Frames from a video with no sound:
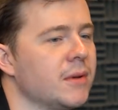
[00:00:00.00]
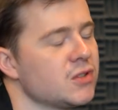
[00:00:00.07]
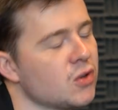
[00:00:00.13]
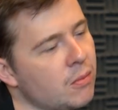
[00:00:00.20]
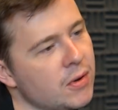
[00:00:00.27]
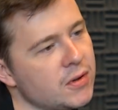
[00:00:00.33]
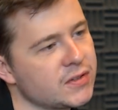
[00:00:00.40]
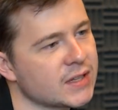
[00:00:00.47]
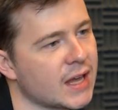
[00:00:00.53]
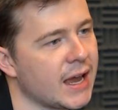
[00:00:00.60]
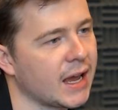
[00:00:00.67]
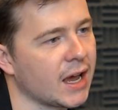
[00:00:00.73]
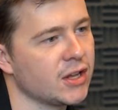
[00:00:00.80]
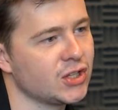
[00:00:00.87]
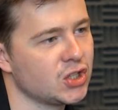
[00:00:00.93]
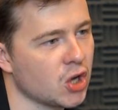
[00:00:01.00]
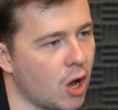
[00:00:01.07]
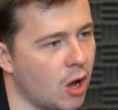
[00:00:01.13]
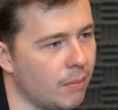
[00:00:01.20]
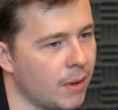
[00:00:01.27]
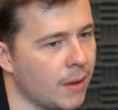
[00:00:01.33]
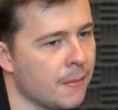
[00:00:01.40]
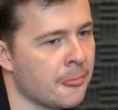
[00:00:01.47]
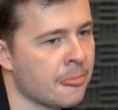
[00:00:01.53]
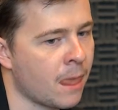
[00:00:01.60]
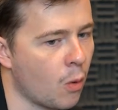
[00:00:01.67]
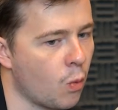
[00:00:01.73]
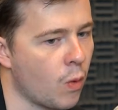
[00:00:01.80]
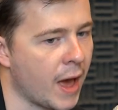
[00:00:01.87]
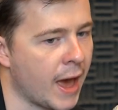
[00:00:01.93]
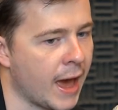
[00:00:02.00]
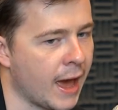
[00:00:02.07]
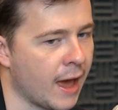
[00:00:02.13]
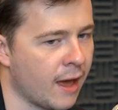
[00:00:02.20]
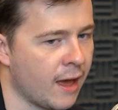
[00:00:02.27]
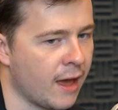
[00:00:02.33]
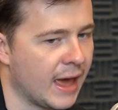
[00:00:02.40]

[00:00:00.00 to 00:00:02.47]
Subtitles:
It's almost like a job where